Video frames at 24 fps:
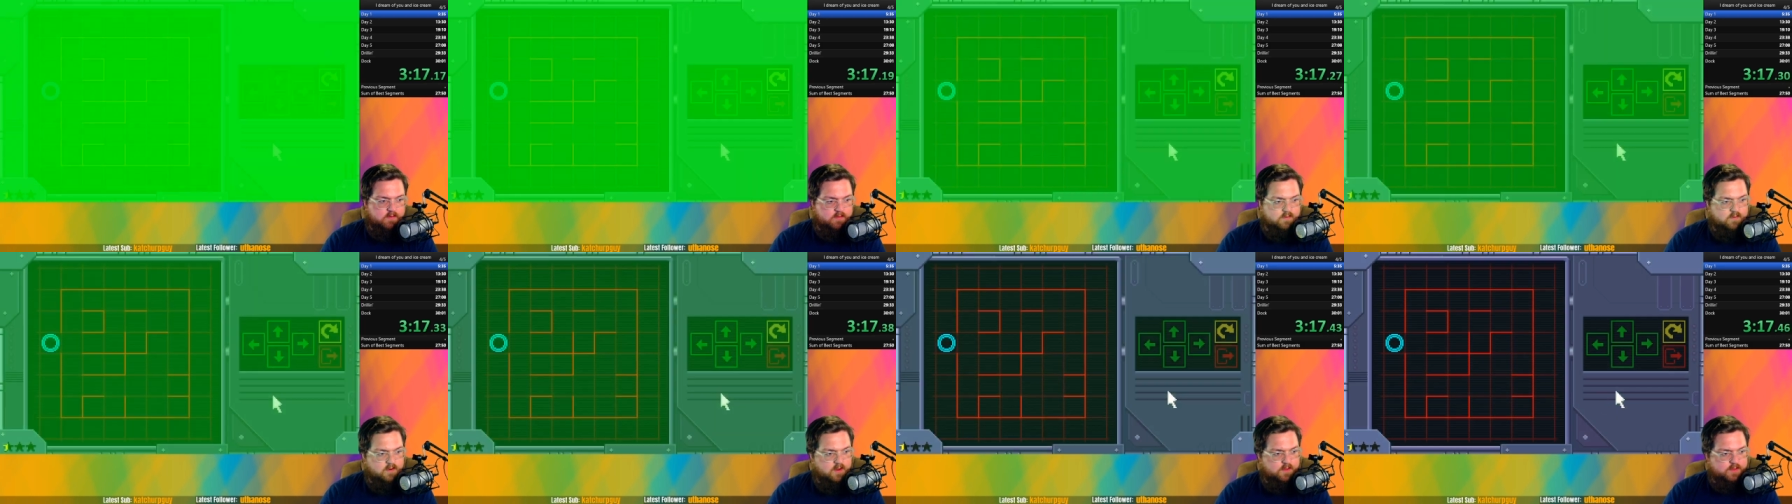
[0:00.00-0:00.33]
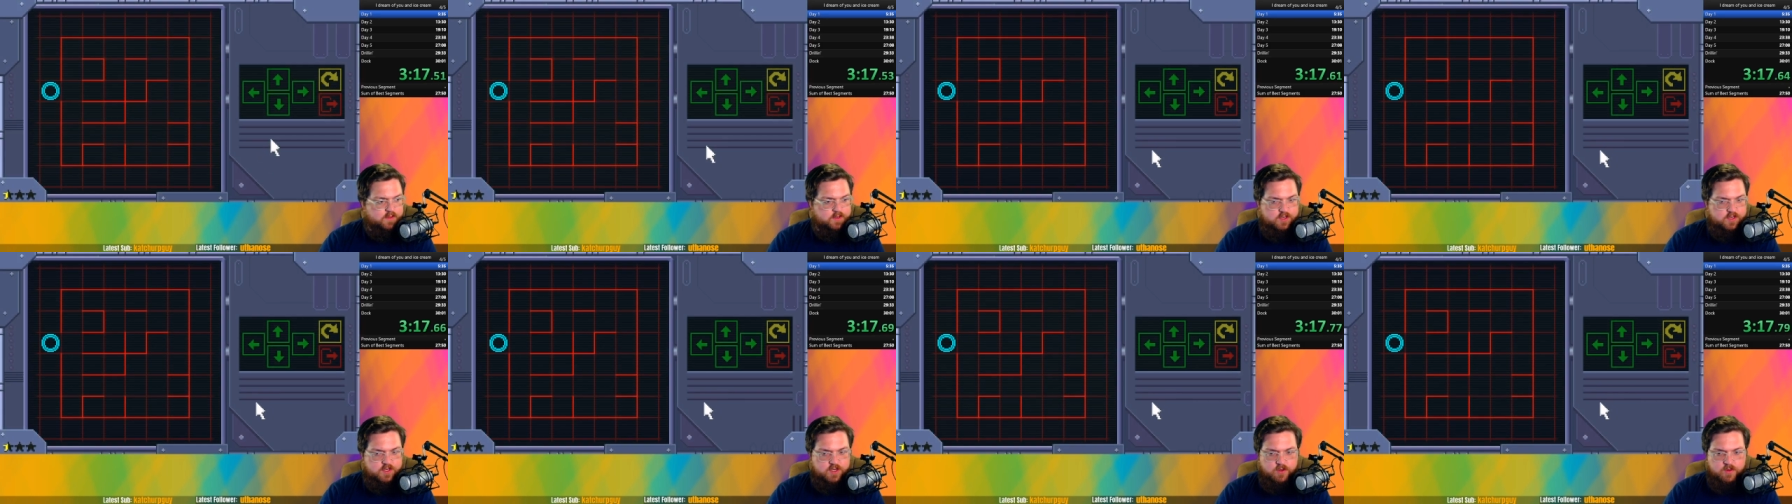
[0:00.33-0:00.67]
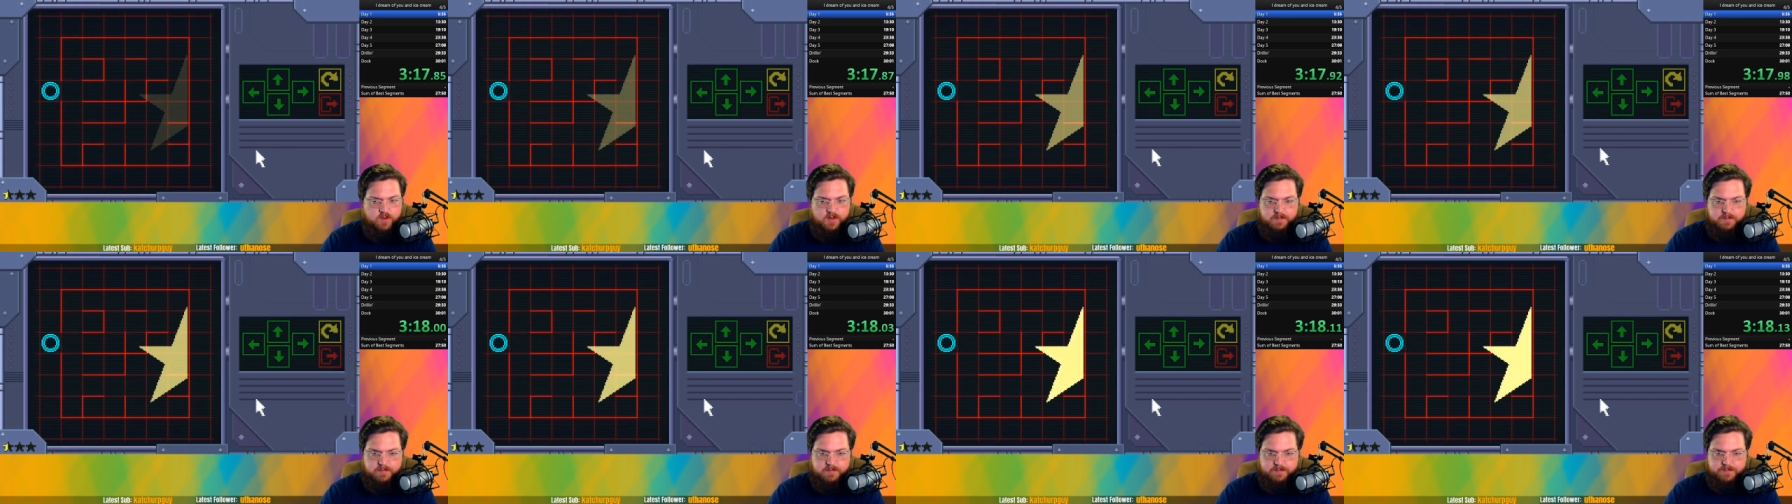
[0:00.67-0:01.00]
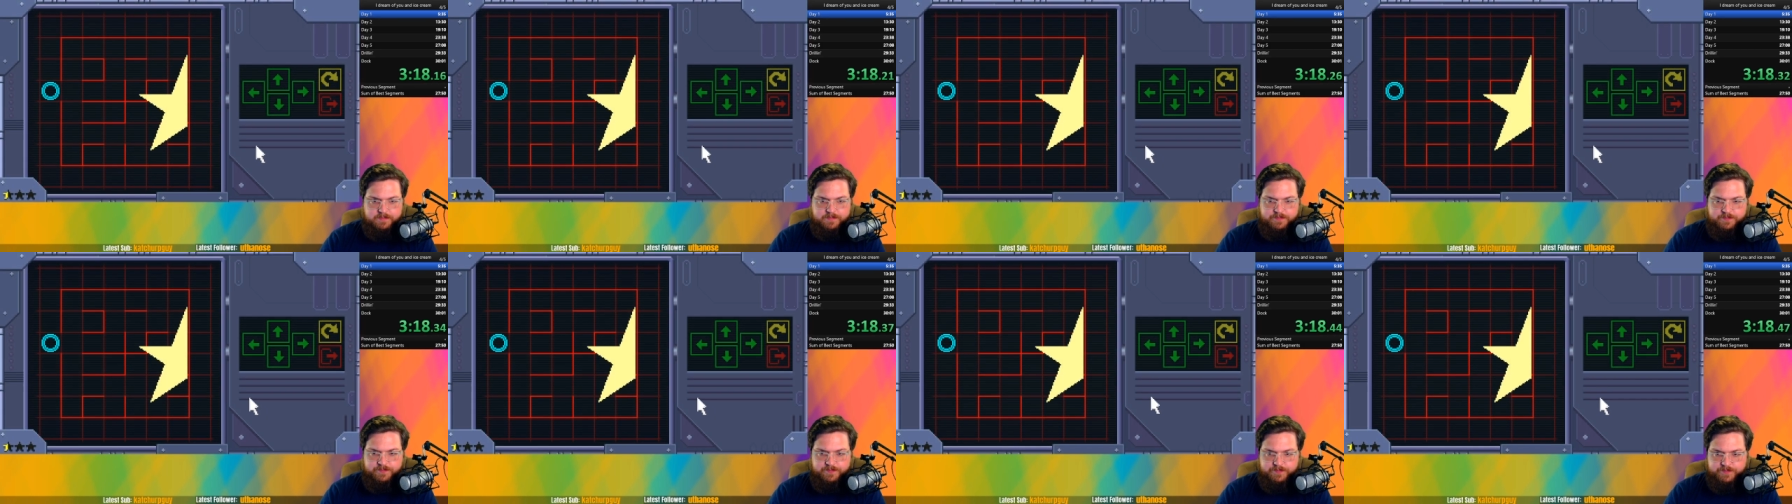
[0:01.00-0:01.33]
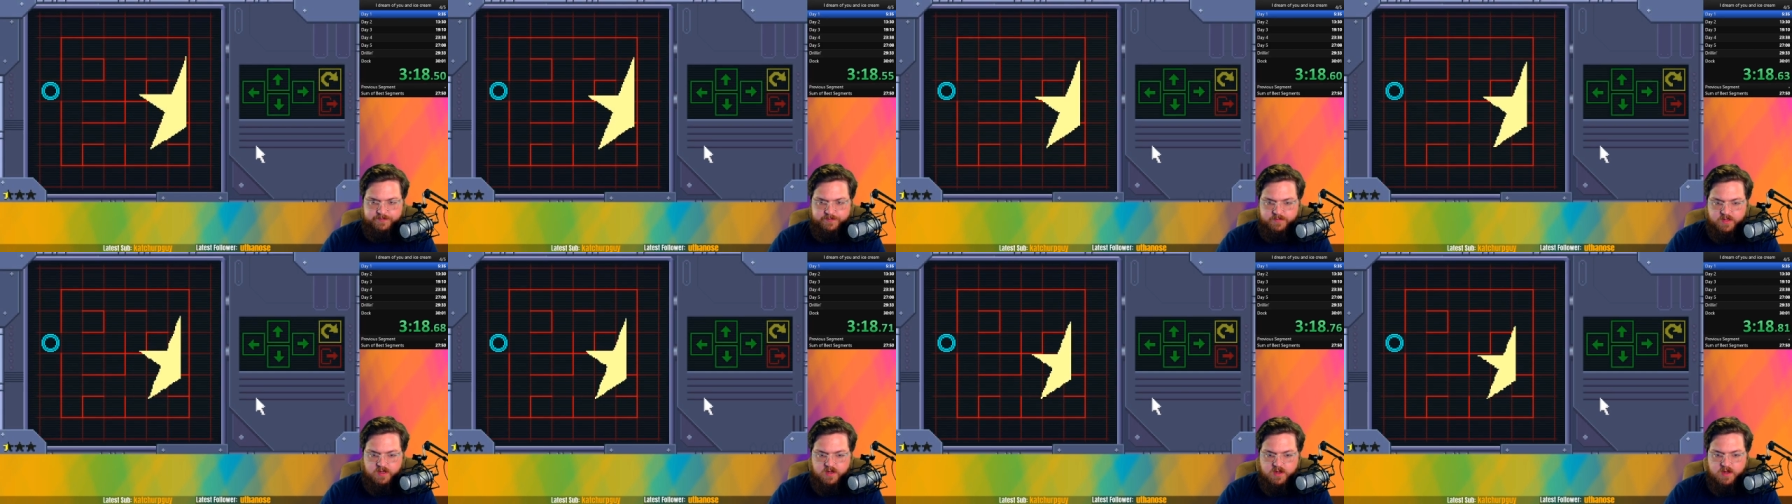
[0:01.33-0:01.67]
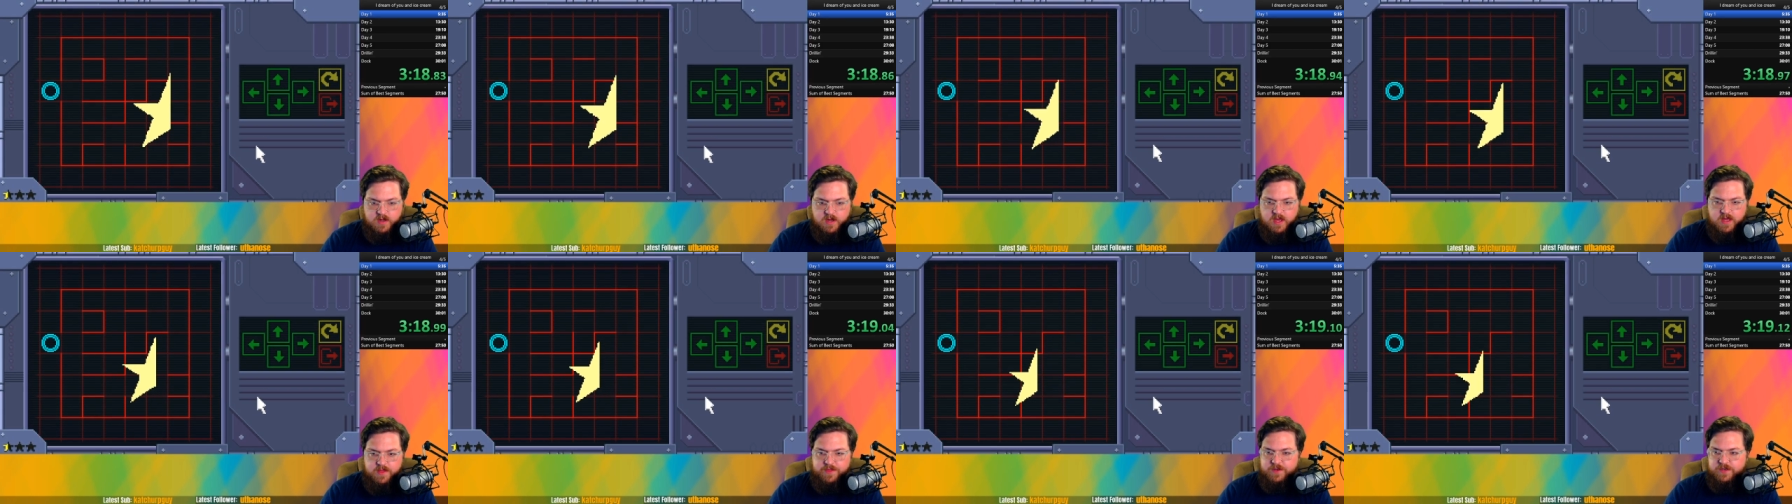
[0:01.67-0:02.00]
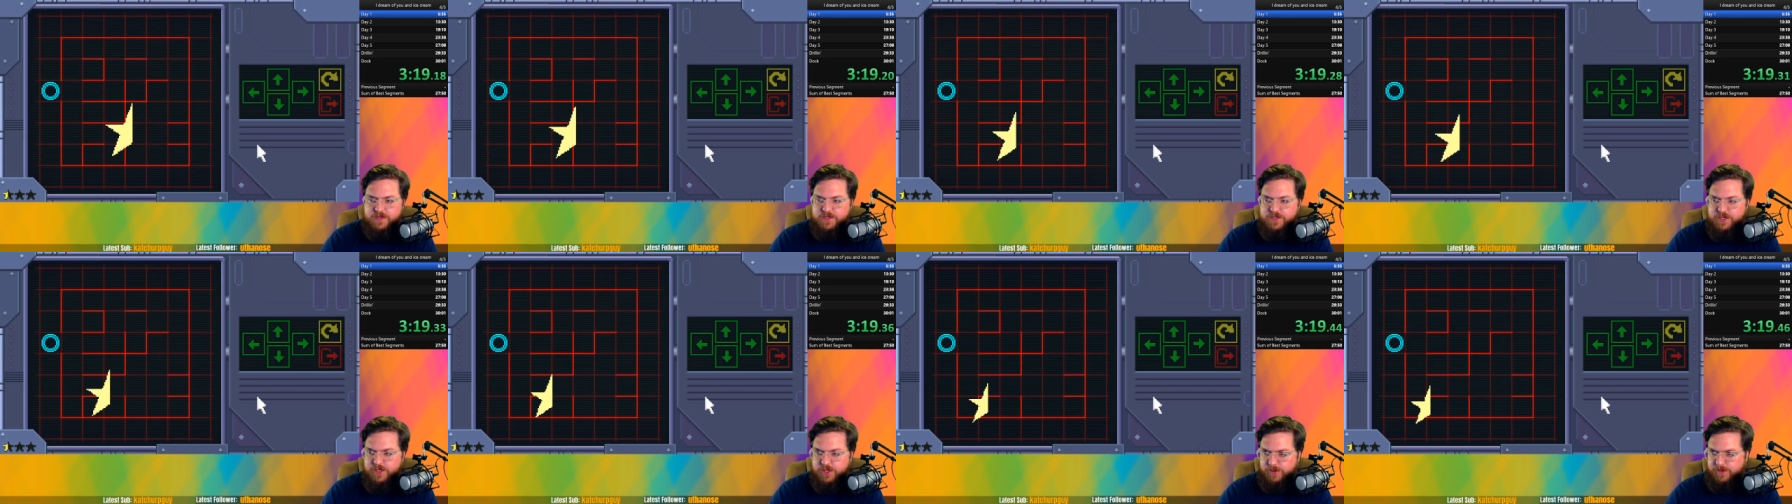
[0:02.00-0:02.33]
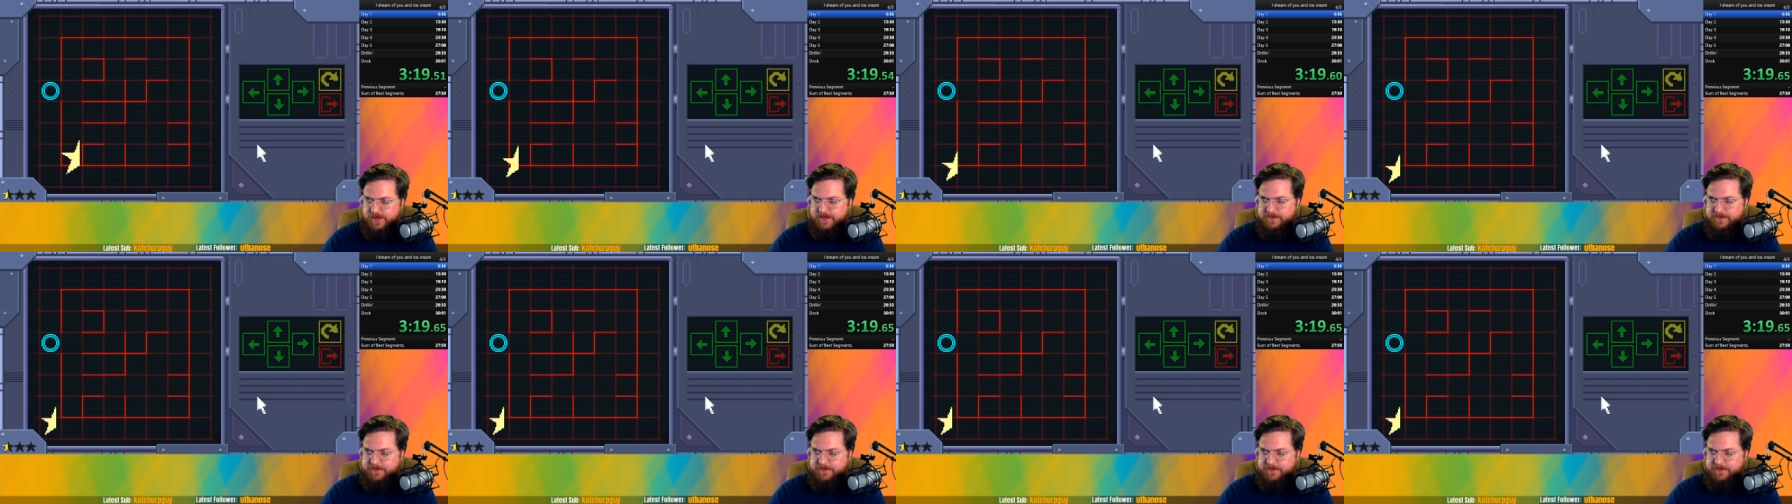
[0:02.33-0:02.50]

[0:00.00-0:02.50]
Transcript: Nothing to it. Nothing to it.